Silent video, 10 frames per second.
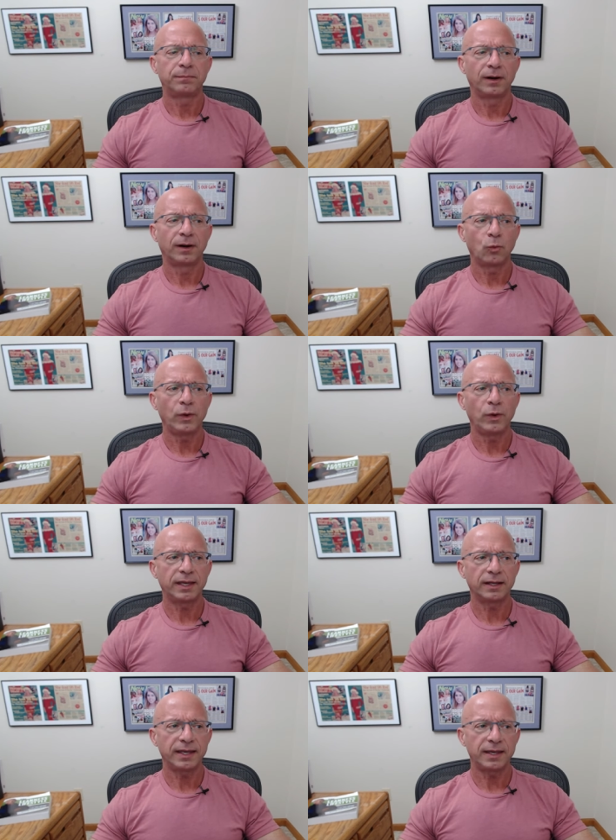But
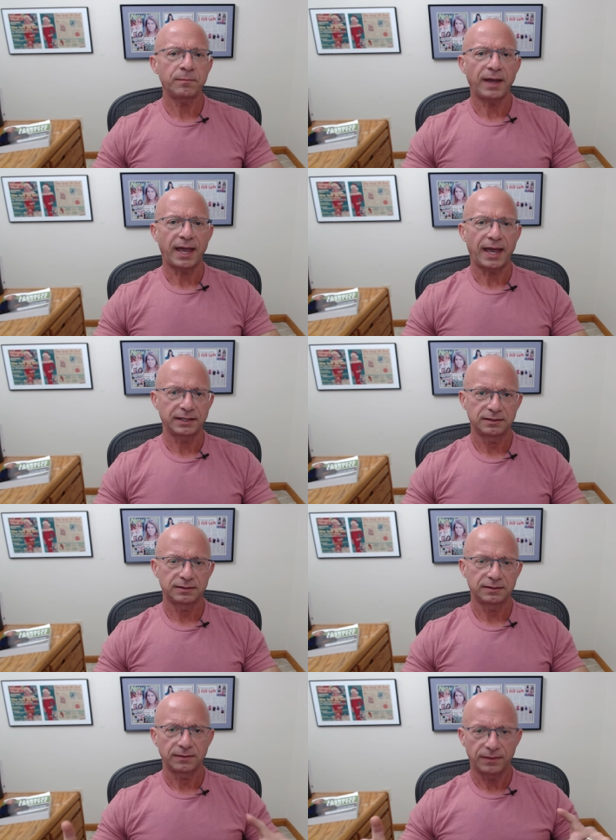we can
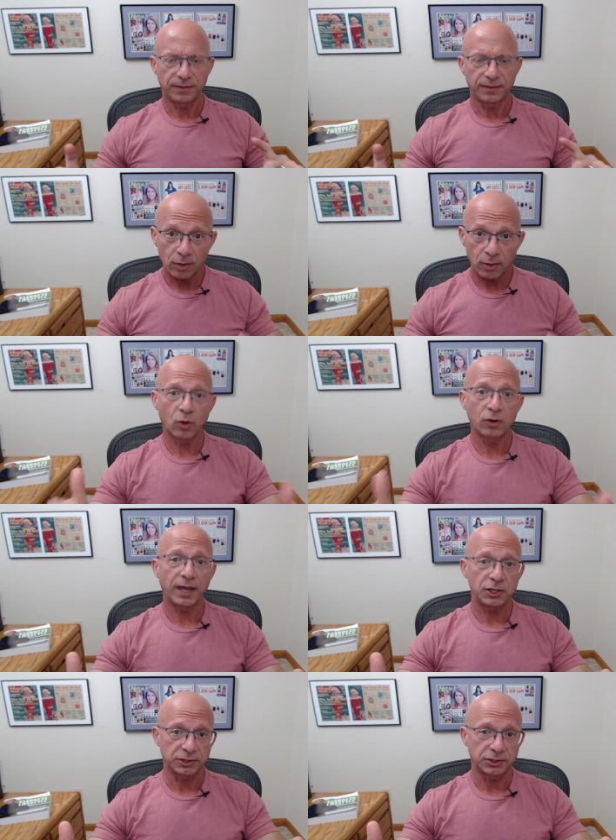impact their
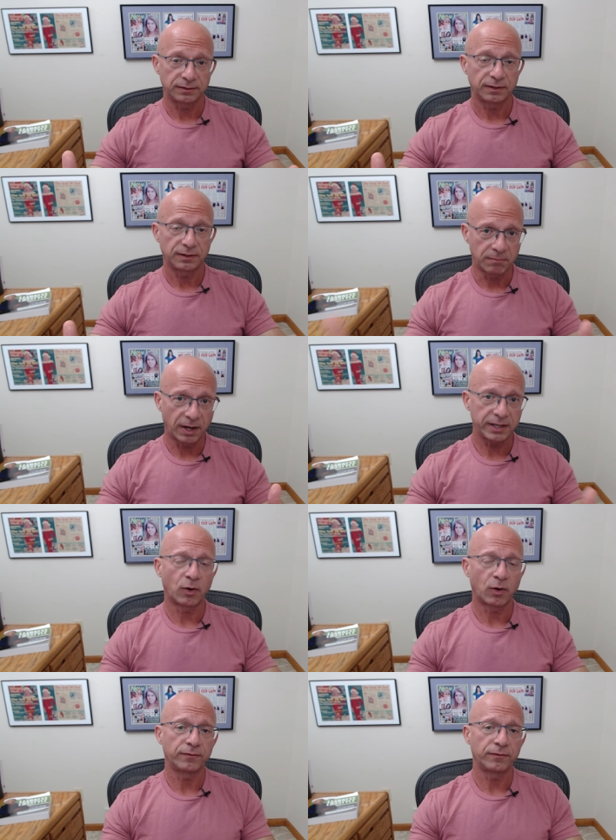motivation, the money
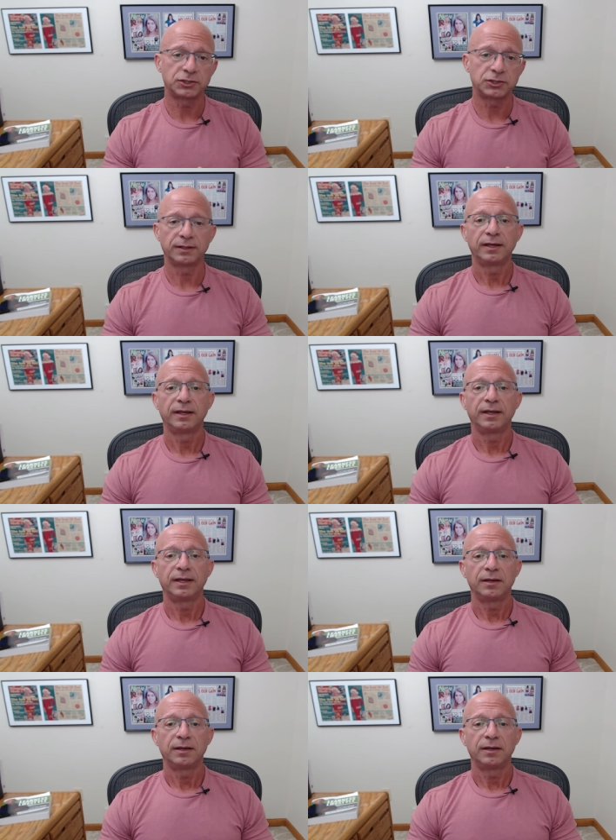motivation,
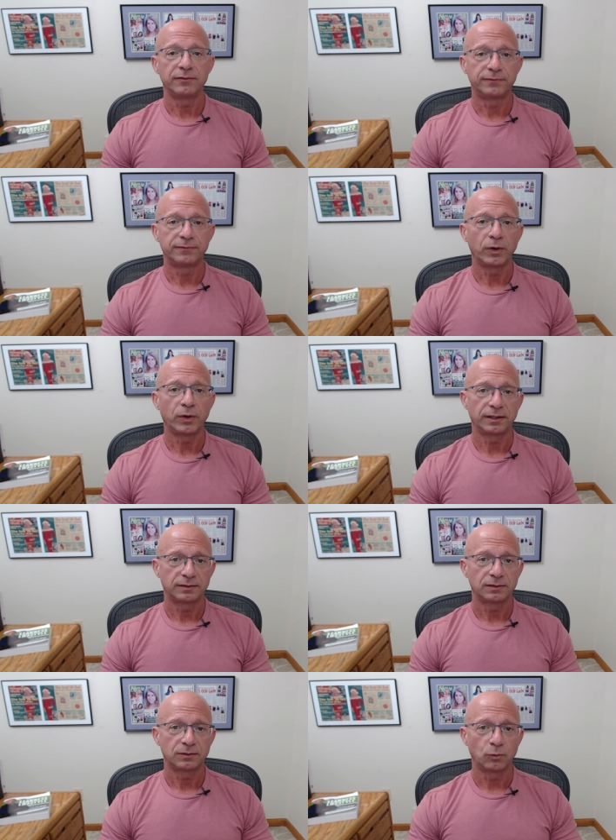by
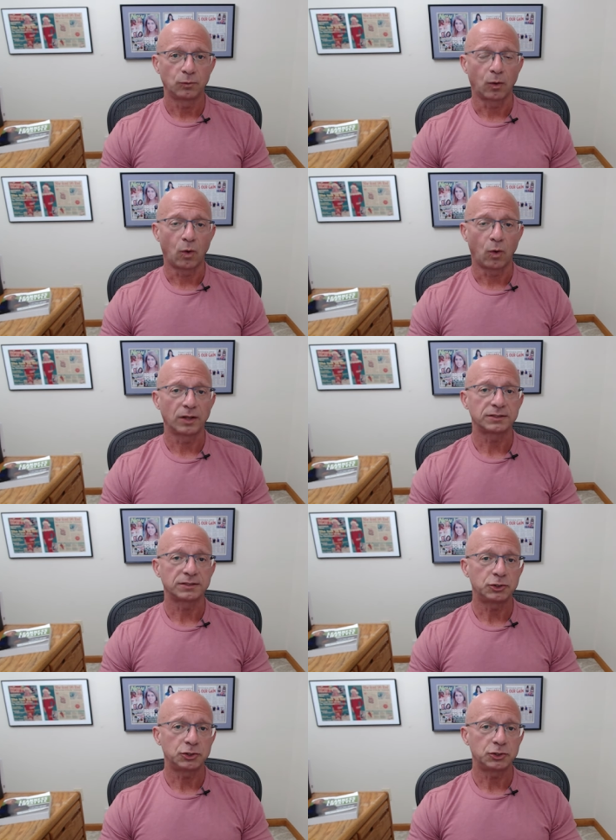voting with our wallets
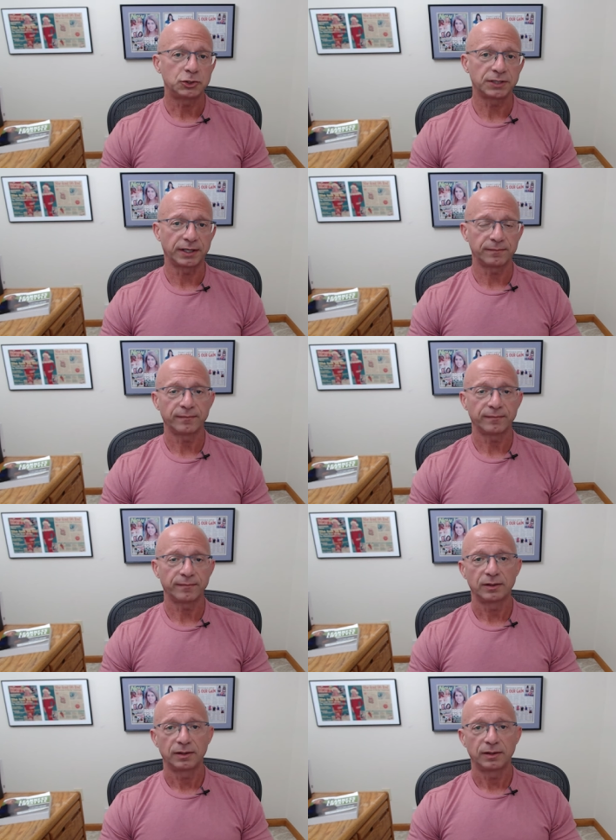and choosing
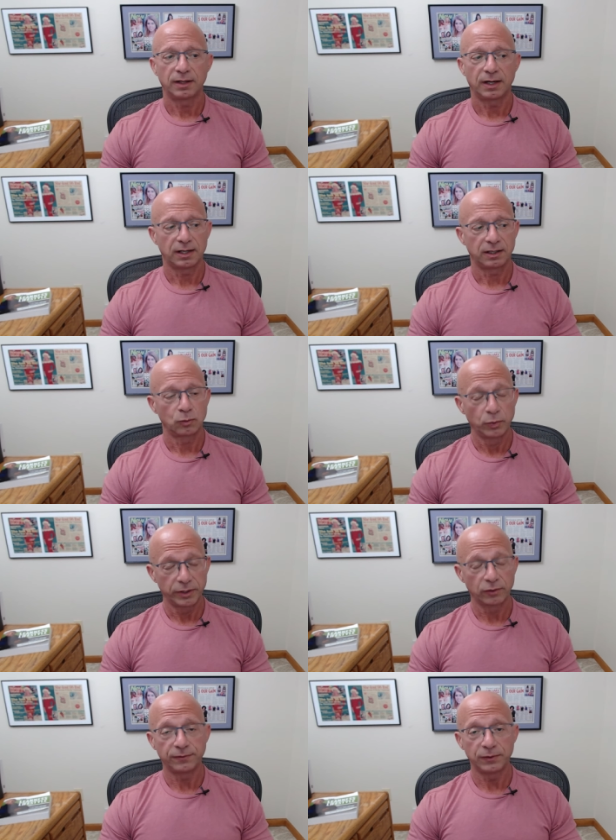uh,
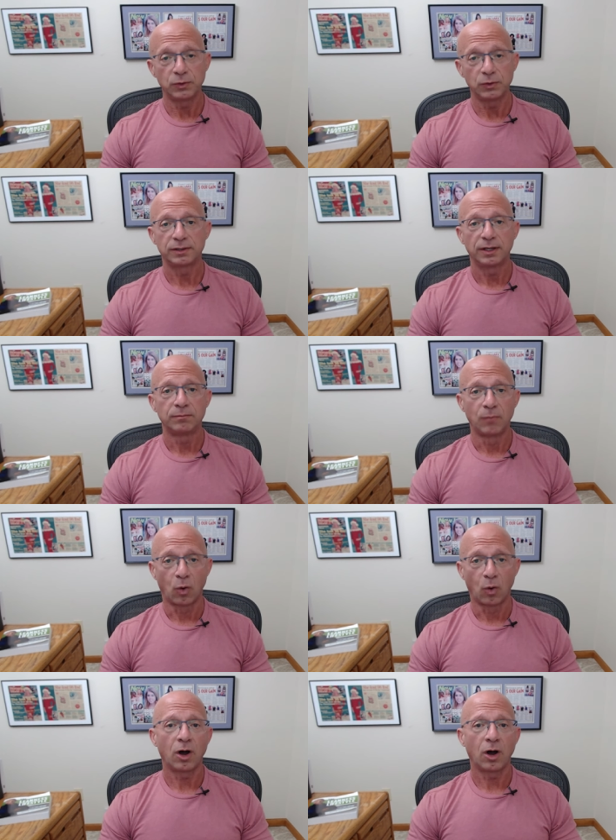real food
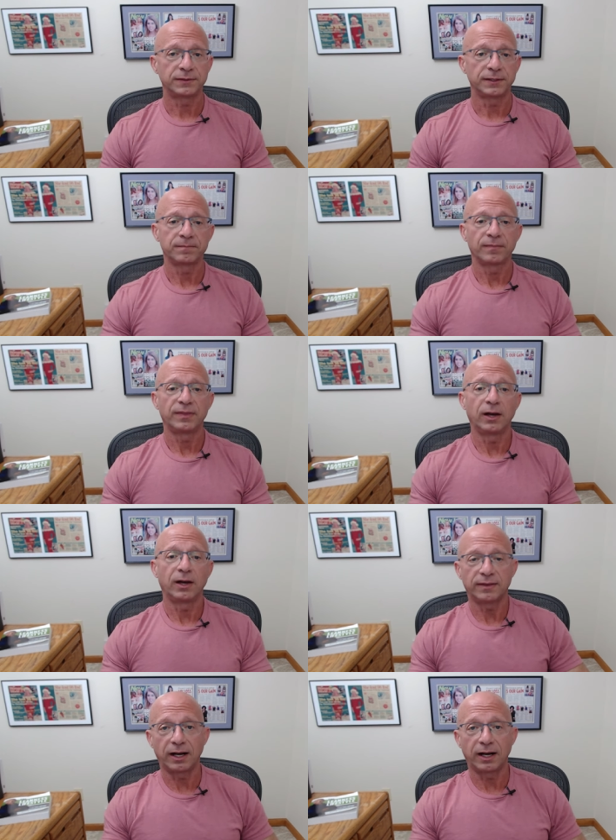more often.
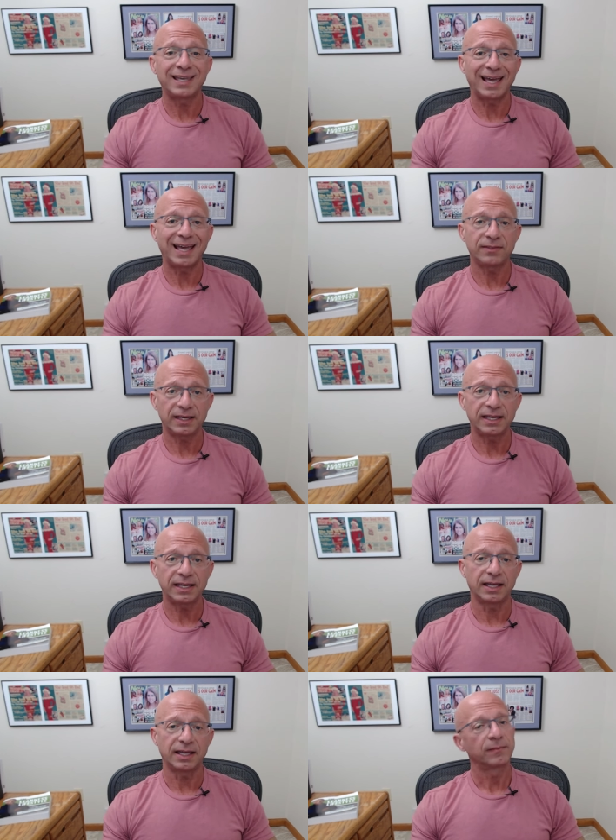They'll, they're getting the
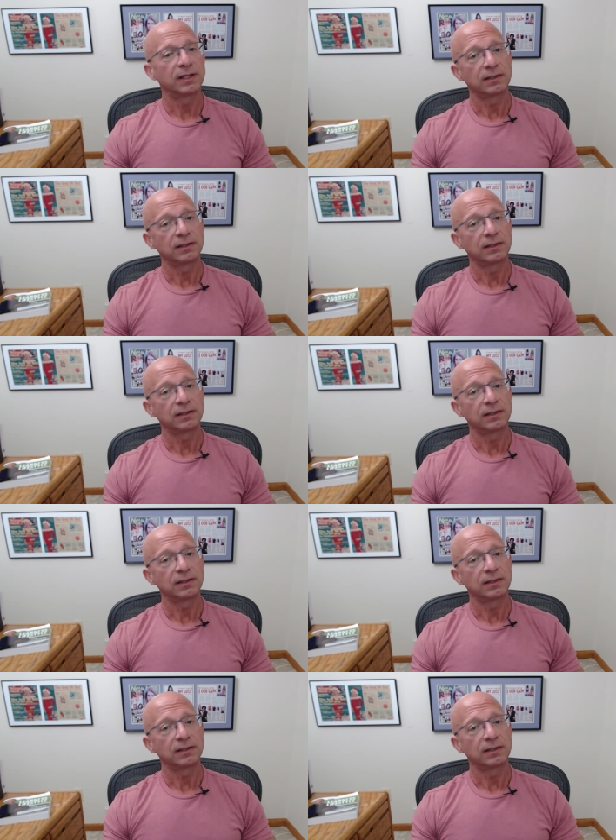hint.